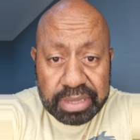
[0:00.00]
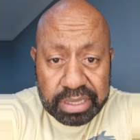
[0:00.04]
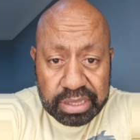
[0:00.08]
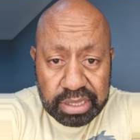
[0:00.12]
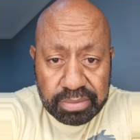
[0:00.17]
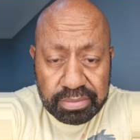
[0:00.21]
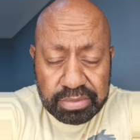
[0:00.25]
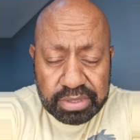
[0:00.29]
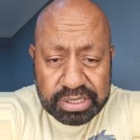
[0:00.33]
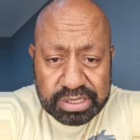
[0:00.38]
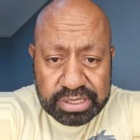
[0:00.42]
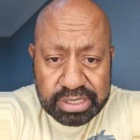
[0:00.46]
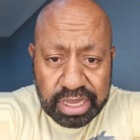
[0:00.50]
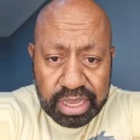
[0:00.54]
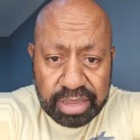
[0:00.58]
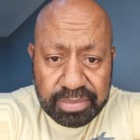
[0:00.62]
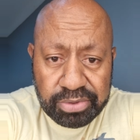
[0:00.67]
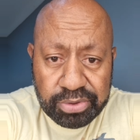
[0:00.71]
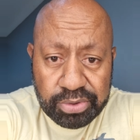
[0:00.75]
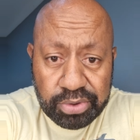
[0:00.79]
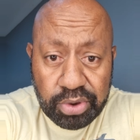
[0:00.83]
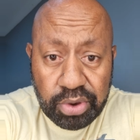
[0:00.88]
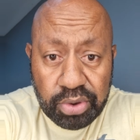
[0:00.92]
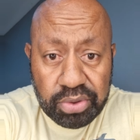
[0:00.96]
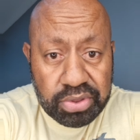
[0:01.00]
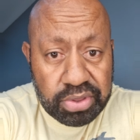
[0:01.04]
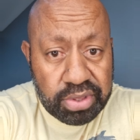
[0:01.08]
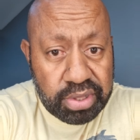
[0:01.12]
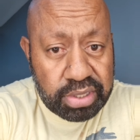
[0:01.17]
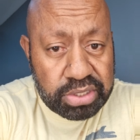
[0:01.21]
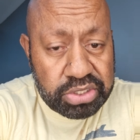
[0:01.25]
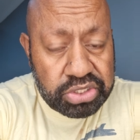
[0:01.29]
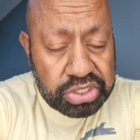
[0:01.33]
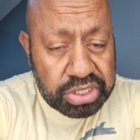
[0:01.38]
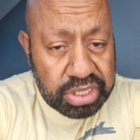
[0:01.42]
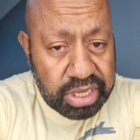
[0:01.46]
beat them this time to go to
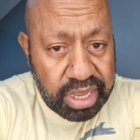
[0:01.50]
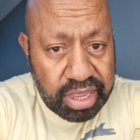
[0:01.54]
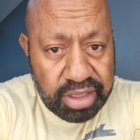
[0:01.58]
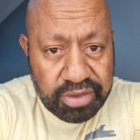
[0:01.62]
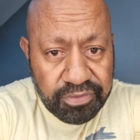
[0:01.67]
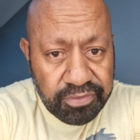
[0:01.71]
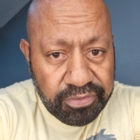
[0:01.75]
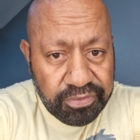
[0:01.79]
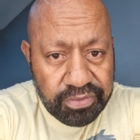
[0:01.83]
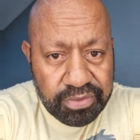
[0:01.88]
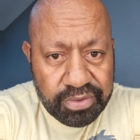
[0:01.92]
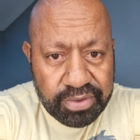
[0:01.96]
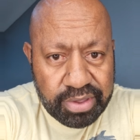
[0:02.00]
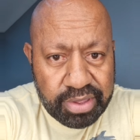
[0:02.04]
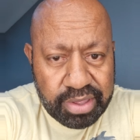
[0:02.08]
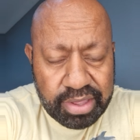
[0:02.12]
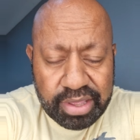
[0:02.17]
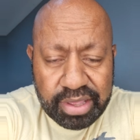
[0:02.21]
the GF.